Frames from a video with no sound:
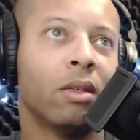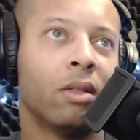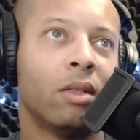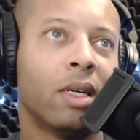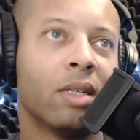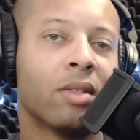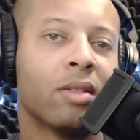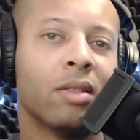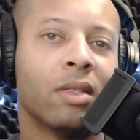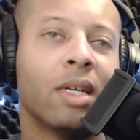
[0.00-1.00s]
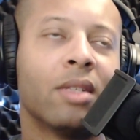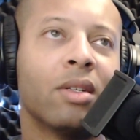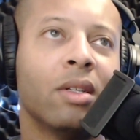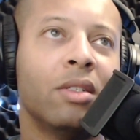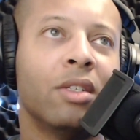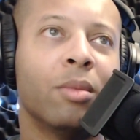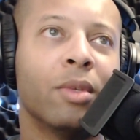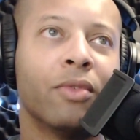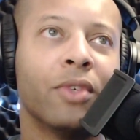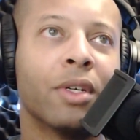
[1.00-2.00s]
That's a legitimate
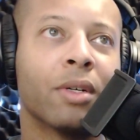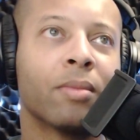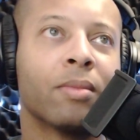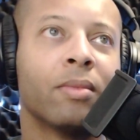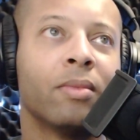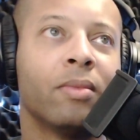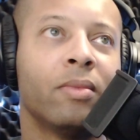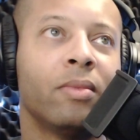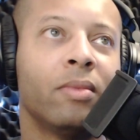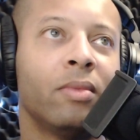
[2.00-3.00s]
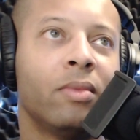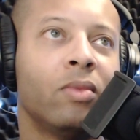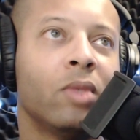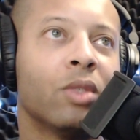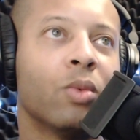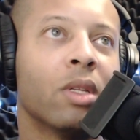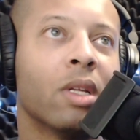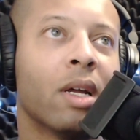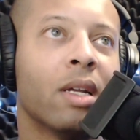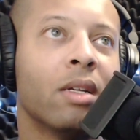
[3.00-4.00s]
fear. It's one that
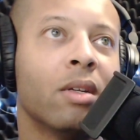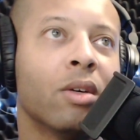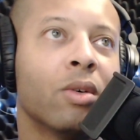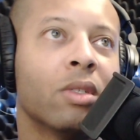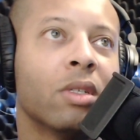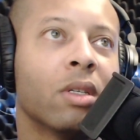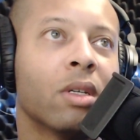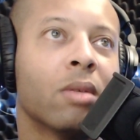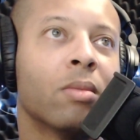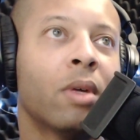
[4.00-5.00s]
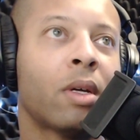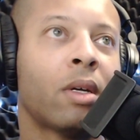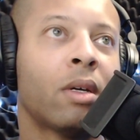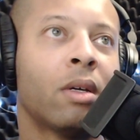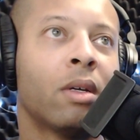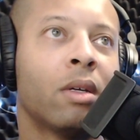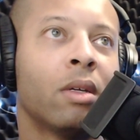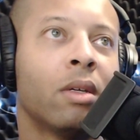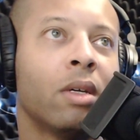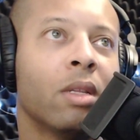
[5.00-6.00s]
I didn't know until
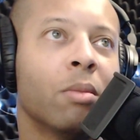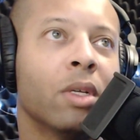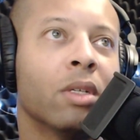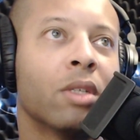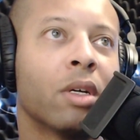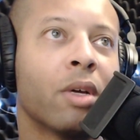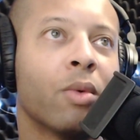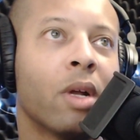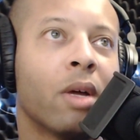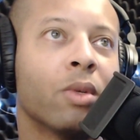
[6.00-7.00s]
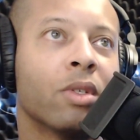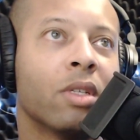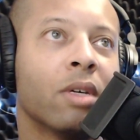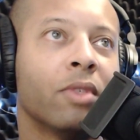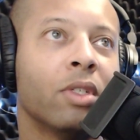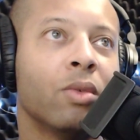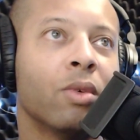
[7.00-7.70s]
in the military when I was stuffed into a